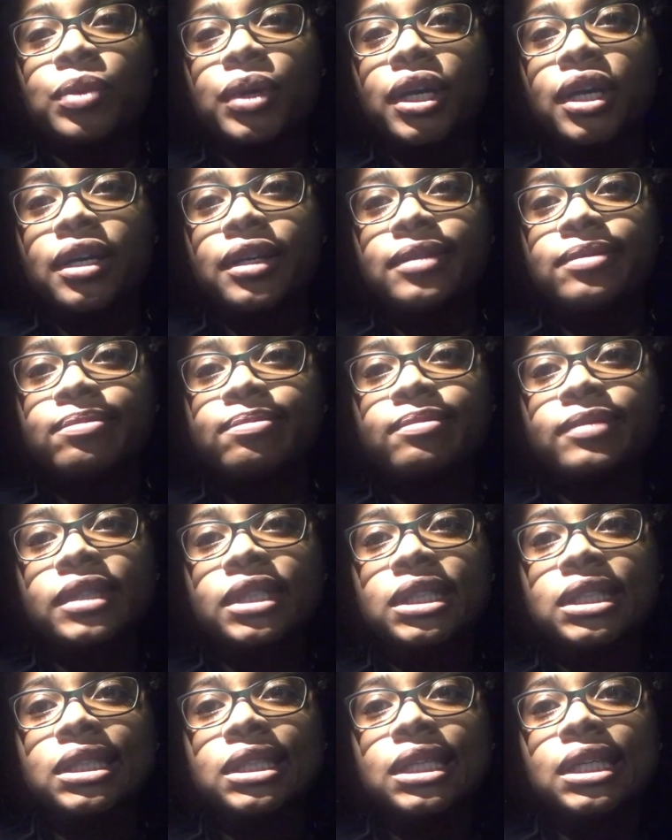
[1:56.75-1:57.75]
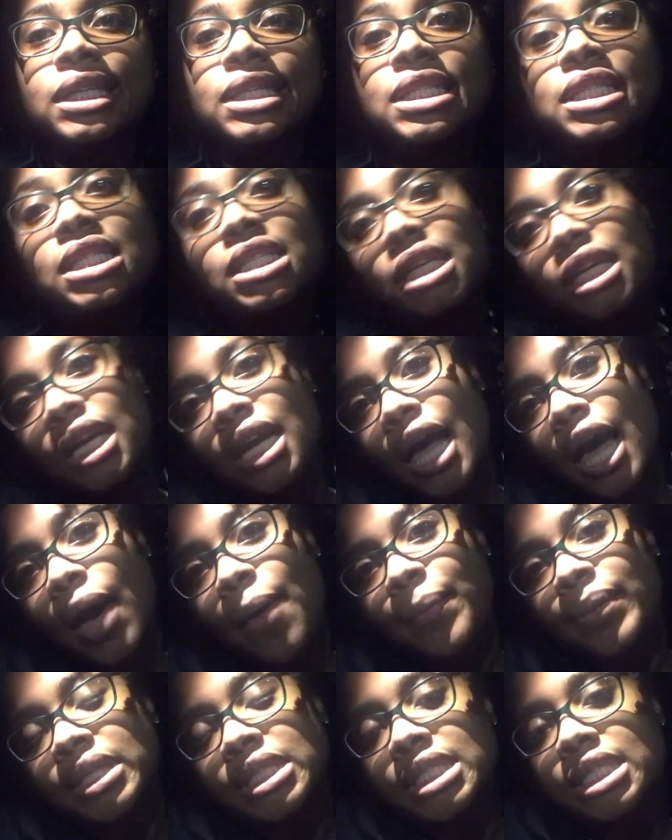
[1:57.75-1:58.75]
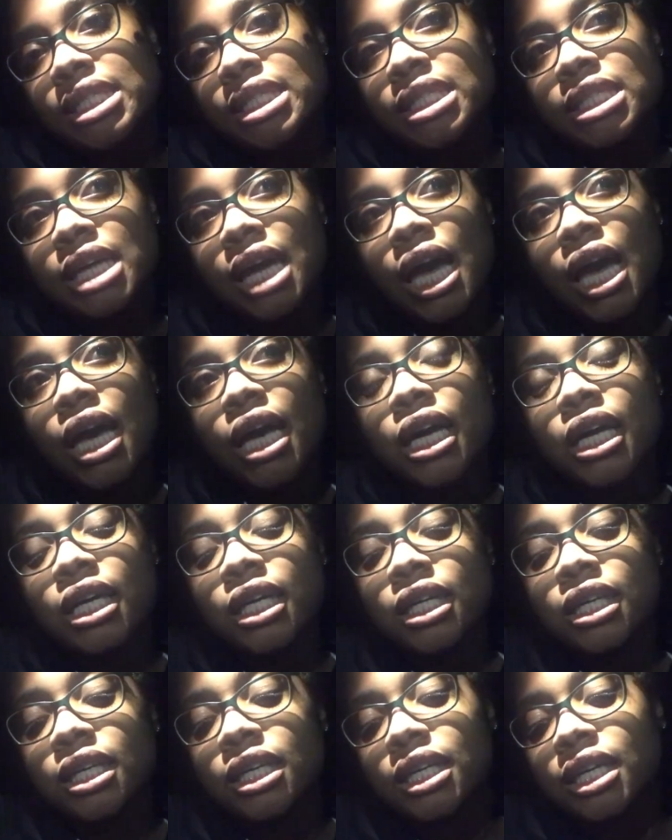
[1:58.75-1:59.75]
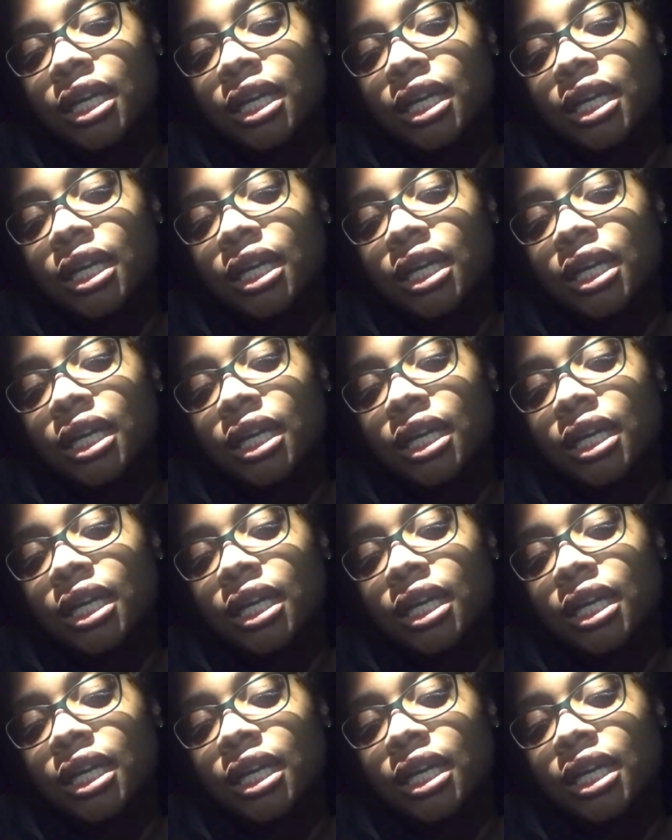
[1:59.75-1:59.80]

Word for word: but didn't happen today.